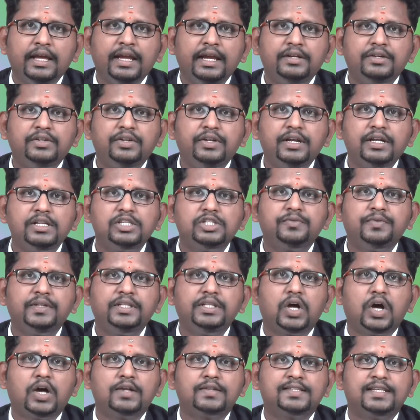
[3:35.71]
It deals
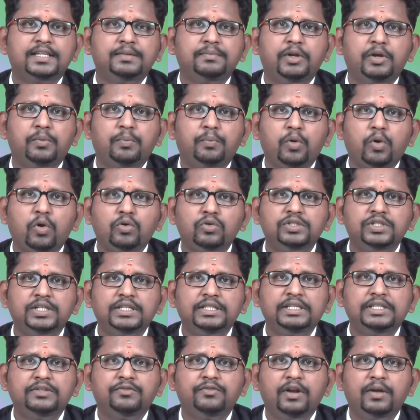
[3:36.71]
with assignment
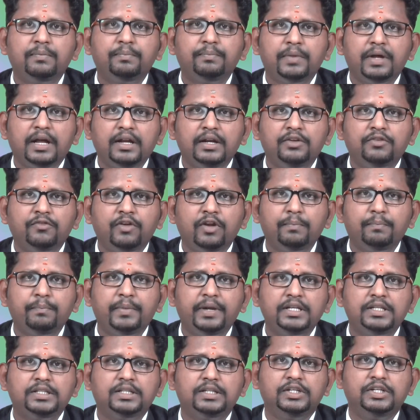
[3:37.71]
project
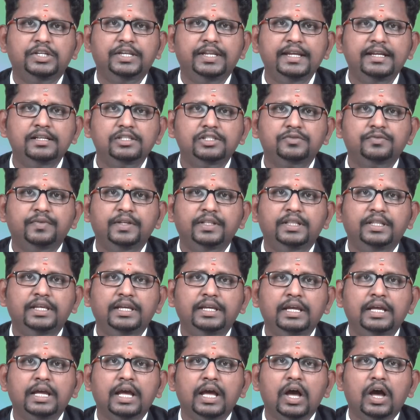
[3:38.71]
development deals with
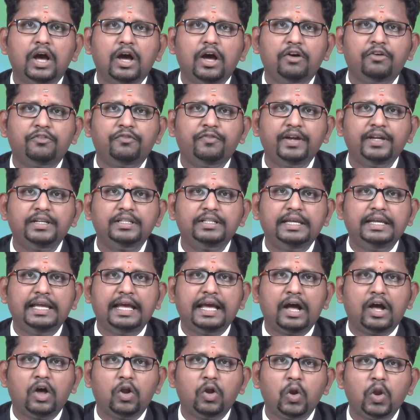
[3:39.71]
the
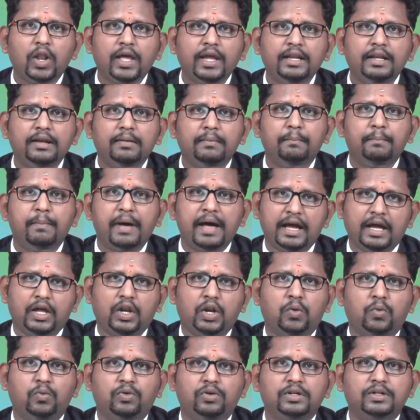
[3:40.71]
affecting online
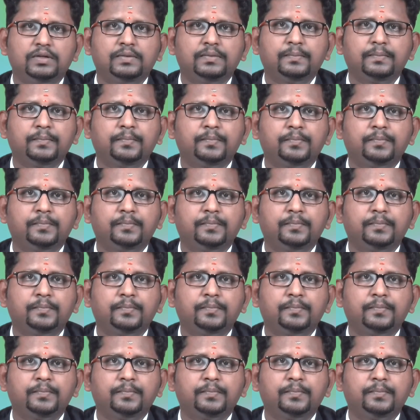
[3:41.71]
background.